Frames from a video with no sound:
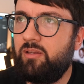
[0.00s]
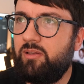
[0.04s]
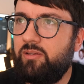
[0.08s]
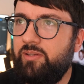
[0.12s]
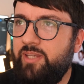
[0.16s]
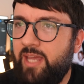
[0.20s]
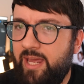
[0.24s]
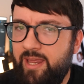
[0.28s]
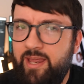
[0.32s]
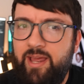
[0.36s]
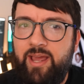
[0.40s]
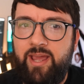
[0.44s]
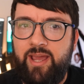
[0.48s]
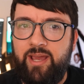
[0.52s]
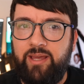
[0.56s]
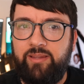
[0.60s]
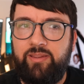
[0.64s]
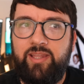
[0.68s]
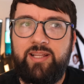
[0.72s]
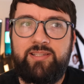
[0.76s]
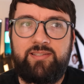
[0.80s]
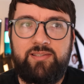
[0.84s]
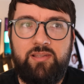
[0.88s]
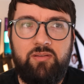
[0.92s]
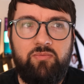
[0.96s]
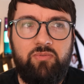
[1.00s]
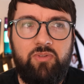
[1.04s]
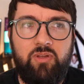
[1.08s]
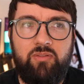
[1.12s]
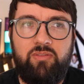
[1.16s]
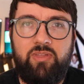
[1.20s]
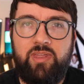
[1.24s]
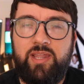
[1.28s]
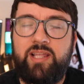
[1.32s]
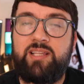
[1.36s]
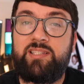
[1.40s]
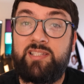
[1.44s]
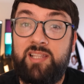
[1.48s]
Yeah, that's
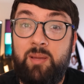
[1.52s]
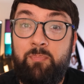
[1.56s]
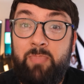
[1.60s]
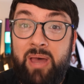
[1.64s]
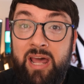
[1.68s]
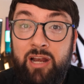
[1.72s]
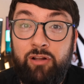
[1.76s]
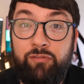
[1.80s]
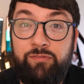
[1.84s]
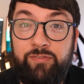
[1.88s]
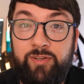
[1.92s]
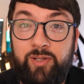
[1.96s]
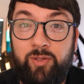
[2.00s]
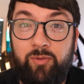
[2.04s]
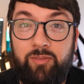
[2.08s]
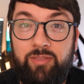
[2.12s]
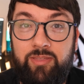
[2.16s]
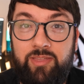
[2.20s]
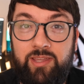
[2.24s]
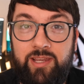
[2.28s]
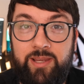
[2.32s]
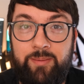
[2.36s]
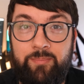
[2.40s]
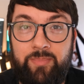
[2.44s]
the Battlefield theme.